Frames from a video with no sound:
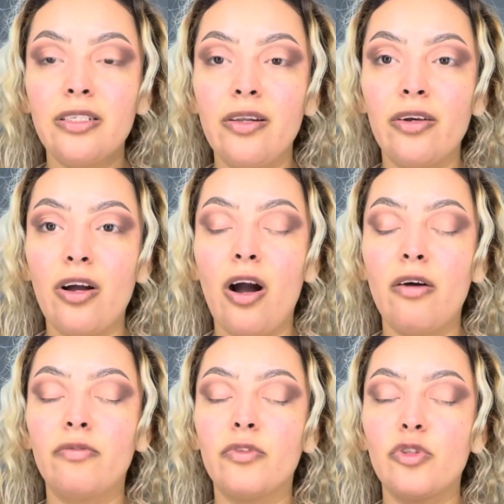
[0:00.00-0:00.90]
look
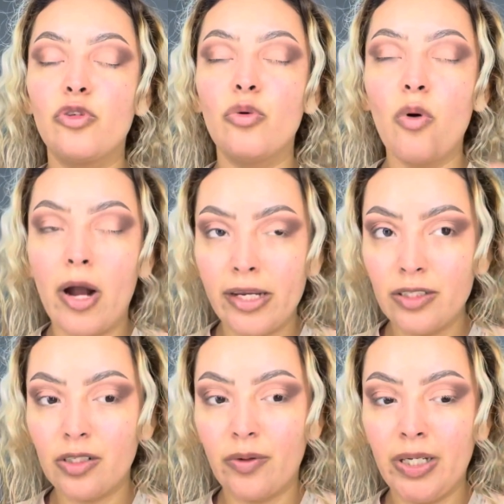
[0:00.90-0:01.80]
off twice
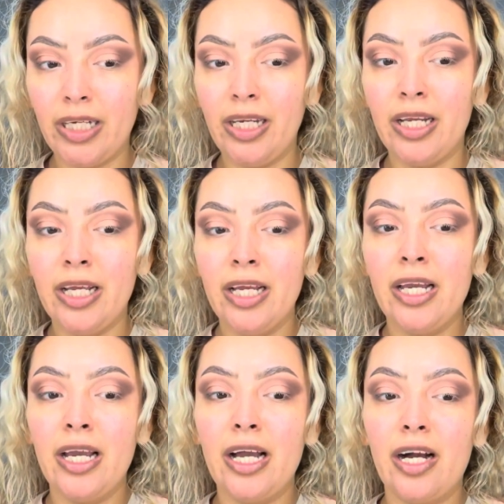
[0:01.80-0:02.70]
already.
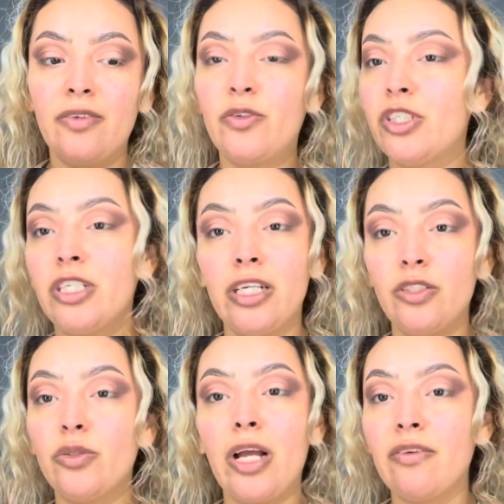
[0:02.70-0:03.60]
Unfortunately, I
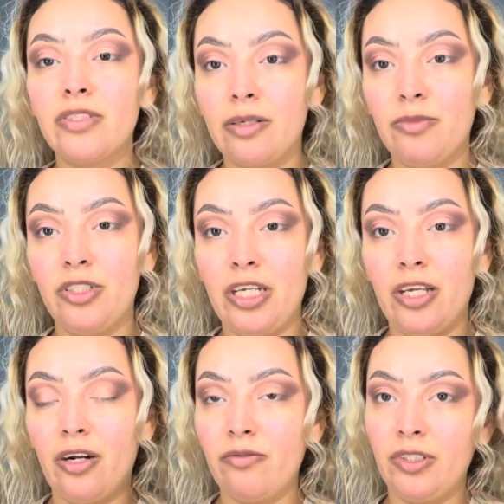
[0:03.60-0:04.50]
don't have time to take it
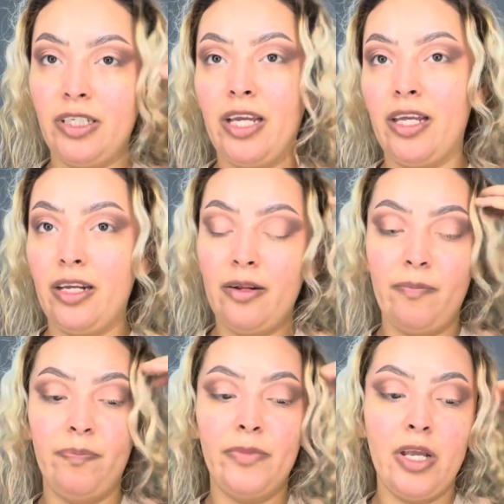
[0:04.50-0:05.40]
off again.
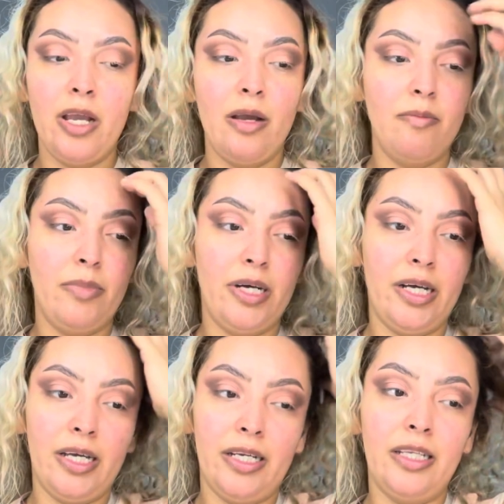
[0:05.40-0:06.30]

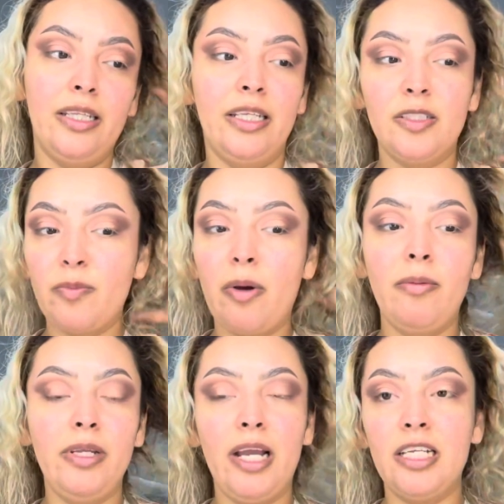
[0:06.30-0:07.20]
But this
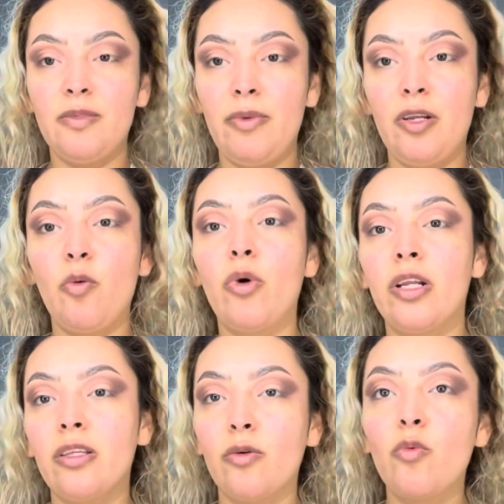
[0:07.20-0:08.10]
probably has been one
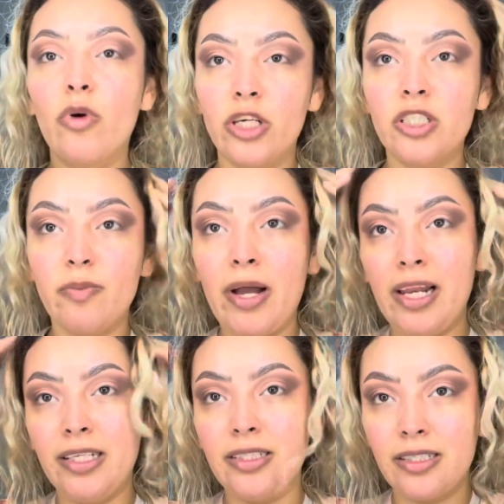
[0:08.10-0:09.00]
of the worst
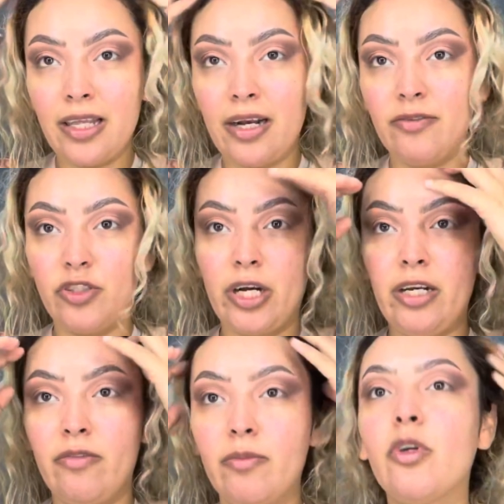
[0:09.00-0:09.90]
palettes that I've tried
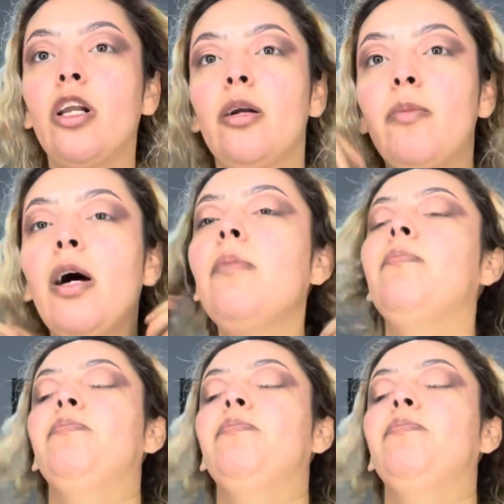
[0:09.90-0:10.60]
from ColourPop.